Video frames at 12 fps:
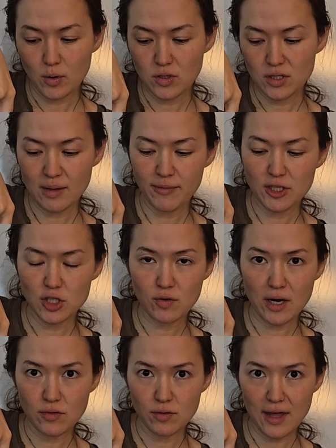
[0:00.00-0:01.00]
something
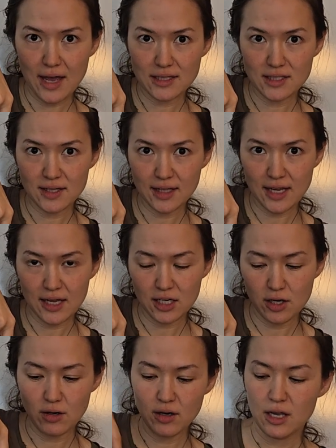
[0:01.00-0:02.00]
straight through the axis of the can
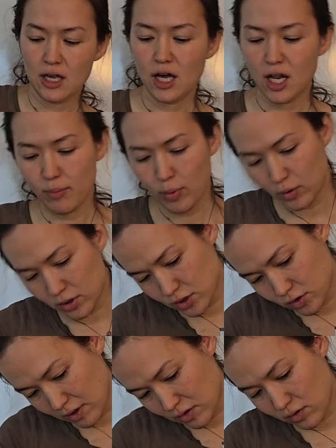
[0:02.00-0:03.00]
here, and I poked it
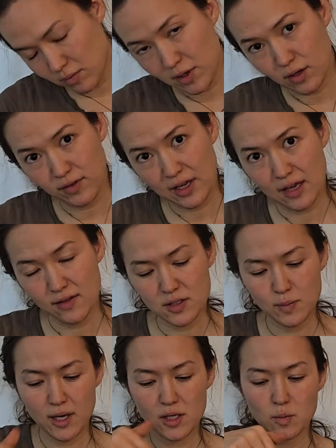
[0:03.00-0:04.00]
straight through the middle of the can
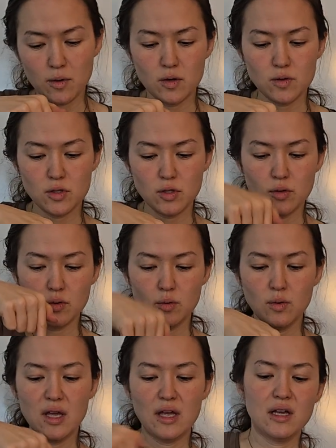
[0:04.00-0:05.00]
this way, it's where
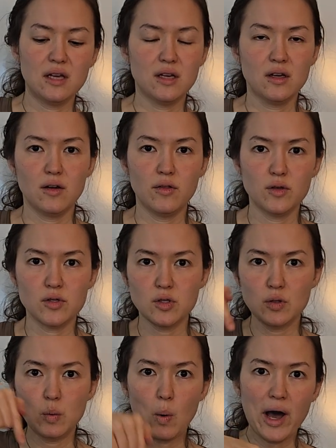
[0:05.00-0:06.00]
those
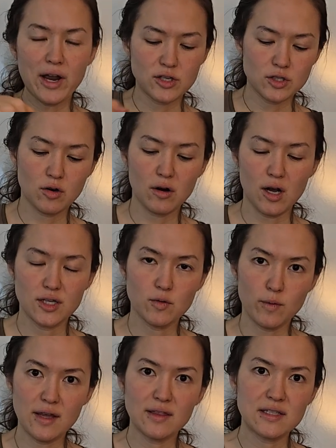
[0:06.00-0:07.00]
two wires cross,
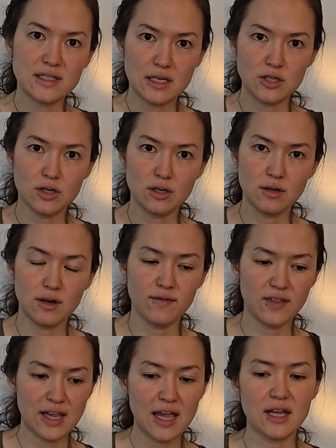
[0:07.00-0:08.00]
right in the center of
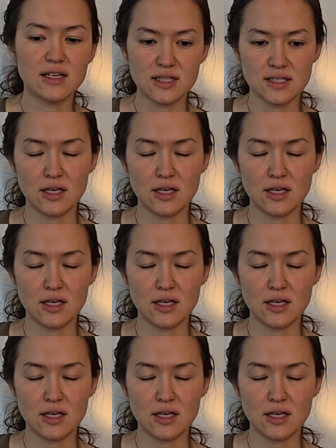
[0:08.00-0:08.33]
the can is the